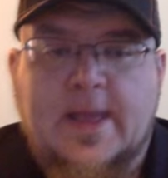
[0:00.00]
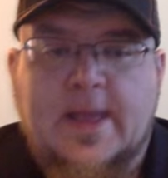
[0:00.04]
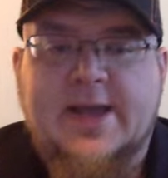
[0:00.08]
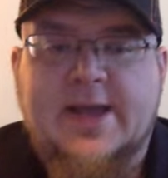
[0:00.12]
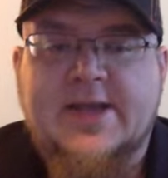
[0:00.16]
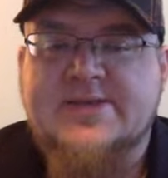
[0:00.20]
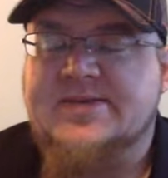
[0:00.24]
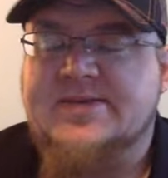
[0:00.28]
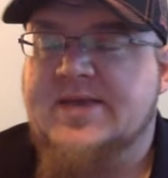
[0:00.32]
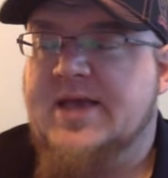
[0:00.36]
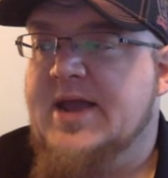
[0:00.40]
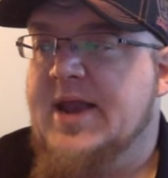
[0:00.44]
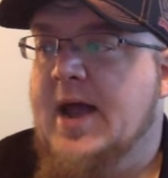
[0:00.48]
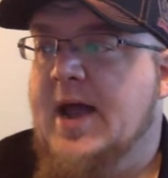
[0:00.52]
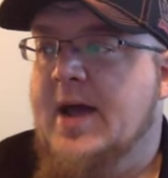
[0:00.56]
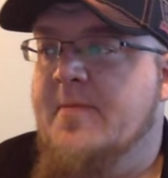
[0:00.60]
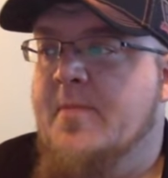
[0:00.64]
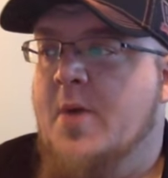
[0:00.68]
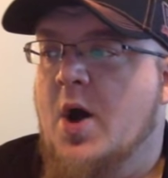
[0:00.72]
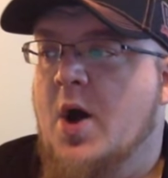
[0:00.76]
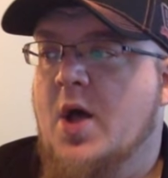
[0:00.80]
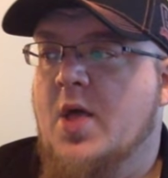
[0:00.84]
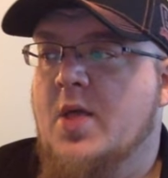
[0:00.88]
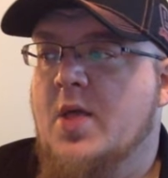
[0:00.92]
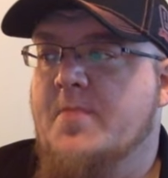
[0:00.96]
I said, I'm
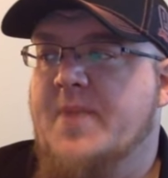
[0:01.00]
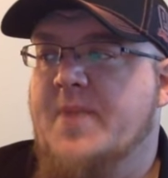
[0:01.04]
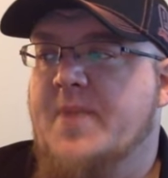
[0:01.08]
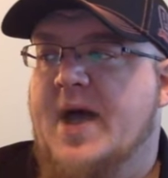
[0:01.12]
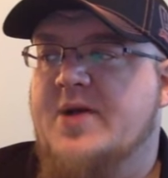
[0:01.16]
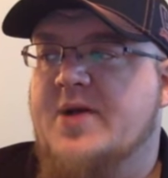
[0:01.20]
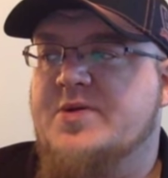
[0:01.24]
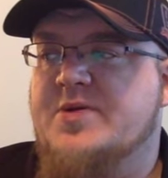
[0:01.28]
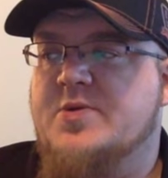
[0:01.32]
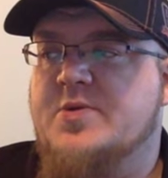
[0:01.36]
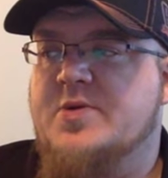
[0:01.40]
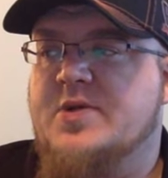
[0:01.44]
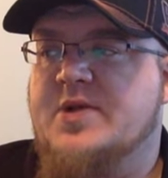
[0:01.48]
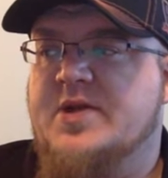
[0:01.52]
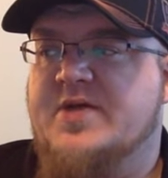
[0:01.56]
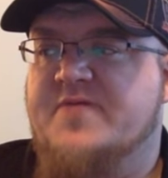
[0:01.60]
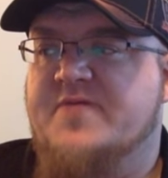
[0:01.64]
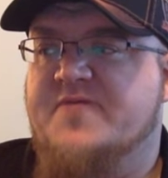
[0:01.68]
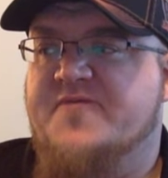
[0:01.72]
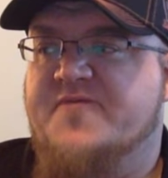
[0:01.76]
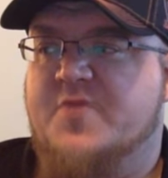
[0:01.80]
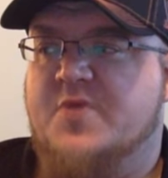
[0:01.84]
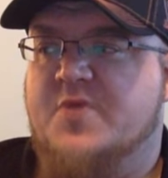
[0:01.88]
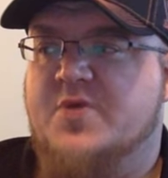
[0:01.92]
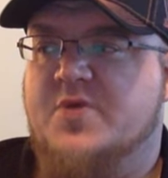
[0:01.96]
all about doing it
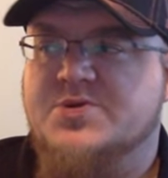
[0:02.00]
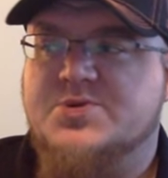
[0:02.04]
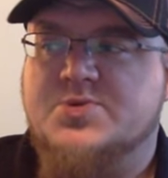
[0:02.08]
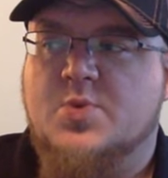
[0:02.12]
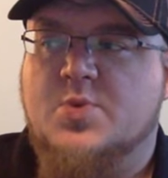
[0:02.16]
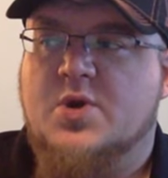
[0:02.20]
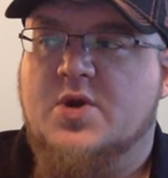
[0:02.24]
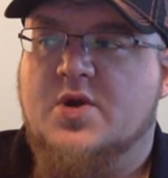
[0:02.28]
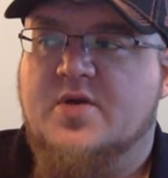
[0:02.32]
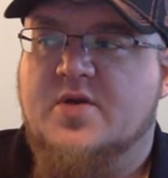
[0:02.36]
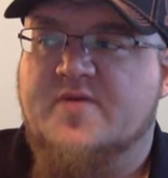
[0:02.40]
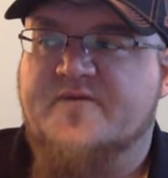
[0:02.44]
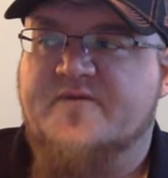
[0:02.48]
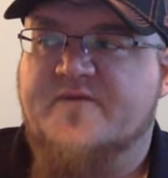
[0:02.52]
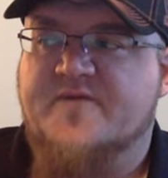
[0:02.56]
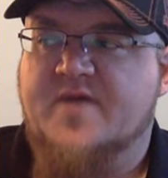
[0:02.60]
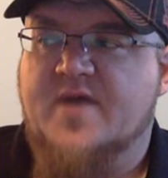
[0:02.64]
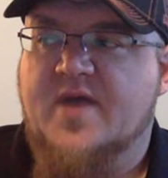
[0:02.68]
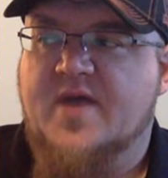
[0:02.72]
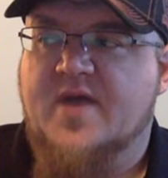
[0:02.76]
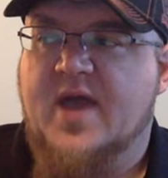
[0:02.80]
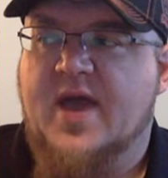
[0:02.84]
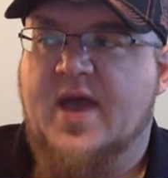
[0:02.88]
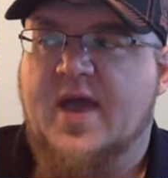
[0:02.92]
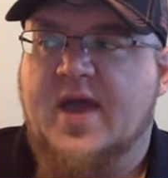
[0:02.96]
for a swerve,
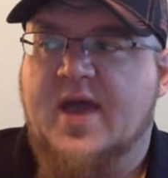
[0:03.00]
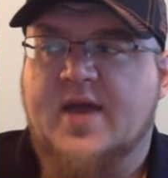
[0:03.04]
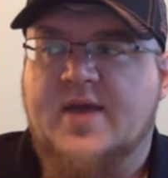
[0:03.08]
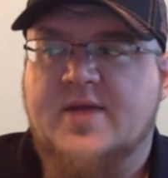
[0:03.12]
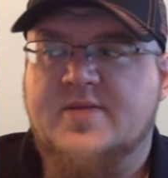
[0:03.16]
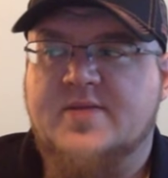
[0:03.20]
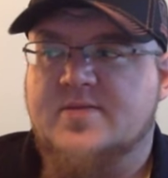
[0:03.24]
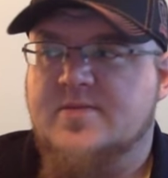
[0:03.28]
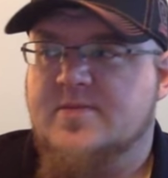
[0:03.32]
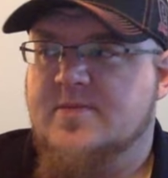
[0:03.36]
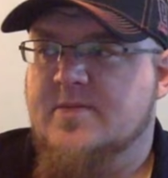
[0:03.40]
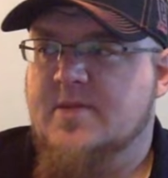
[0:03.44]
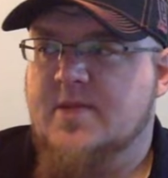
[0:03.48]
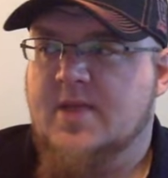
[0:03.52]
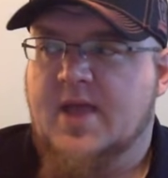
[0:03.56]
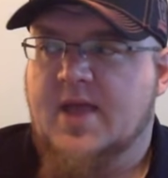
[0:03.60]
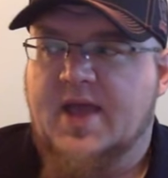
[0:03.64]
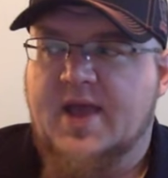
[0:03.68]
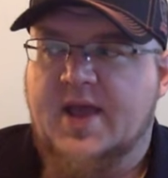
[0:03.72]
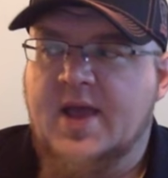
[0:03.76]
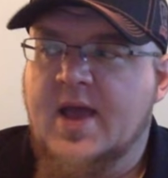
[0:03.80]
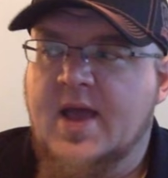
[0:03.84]
and I